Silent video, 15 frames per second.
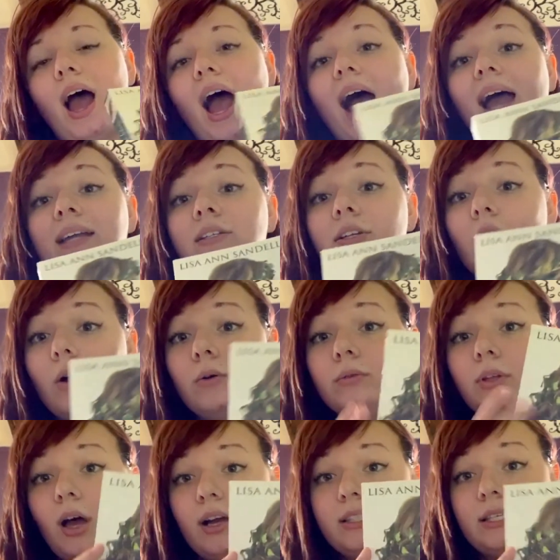I know
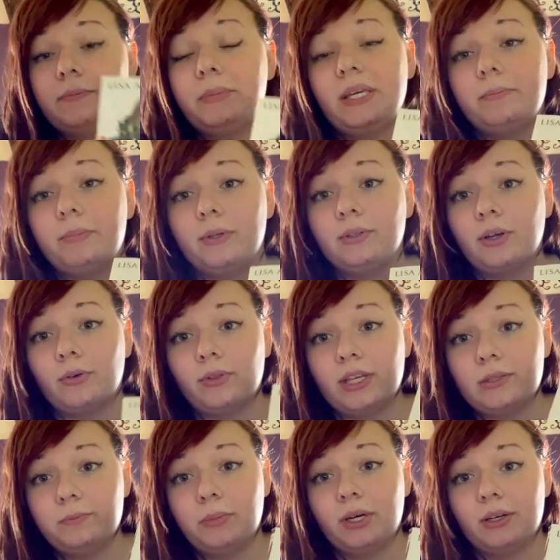lots of people know
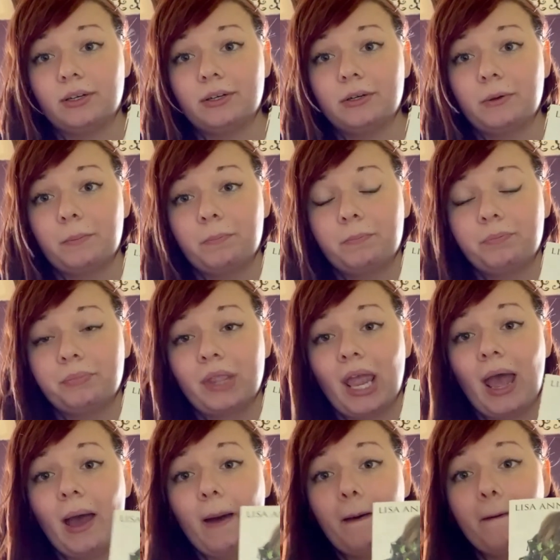this book,
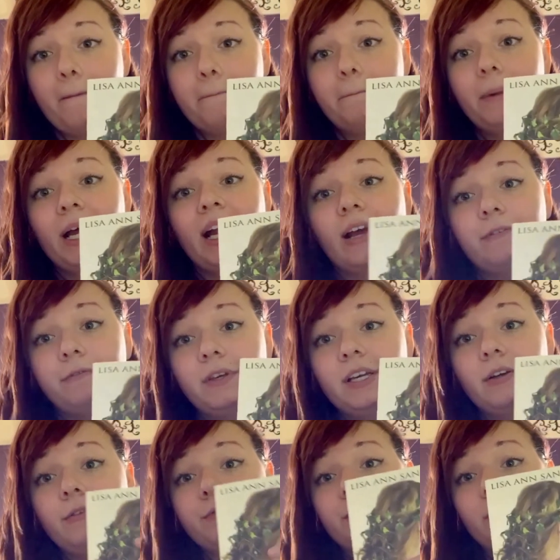but I
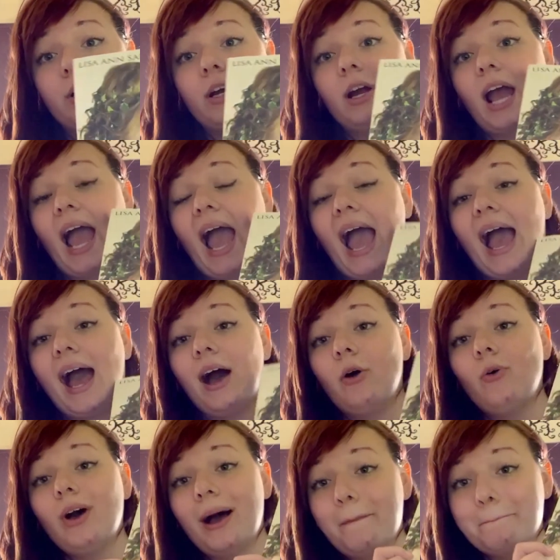feel for
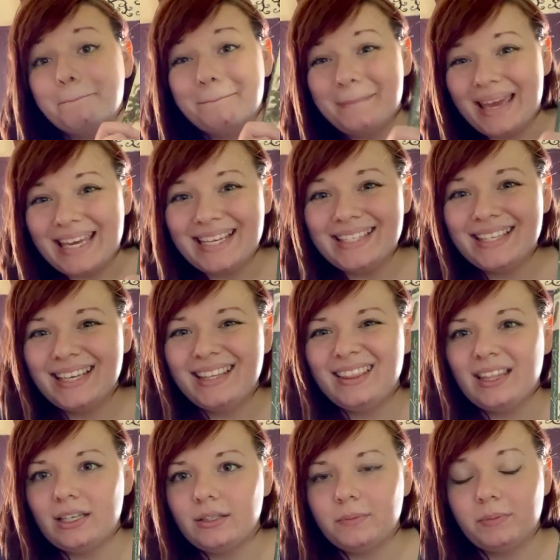how amazing
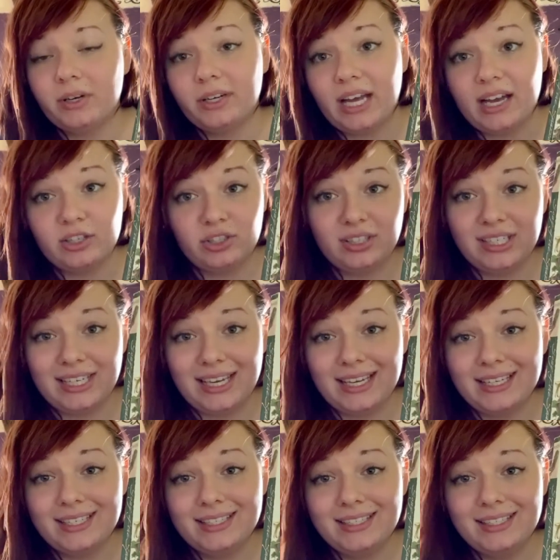this book actually
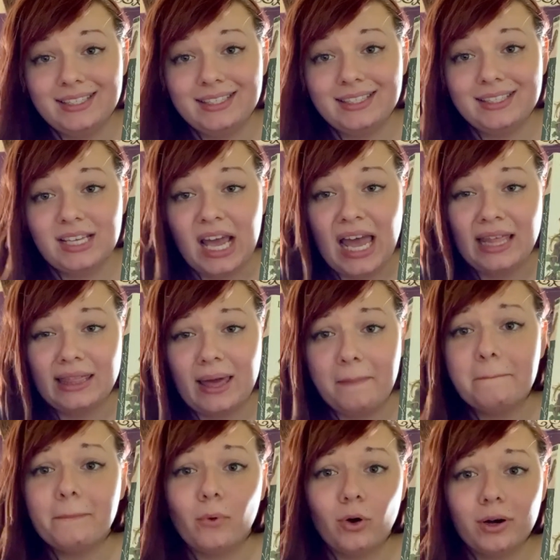is, that
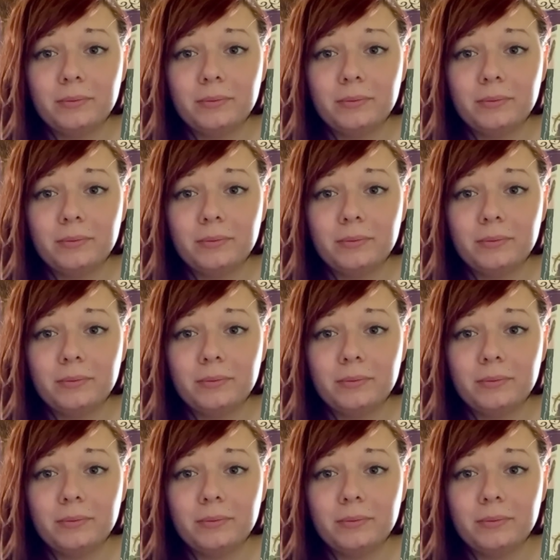more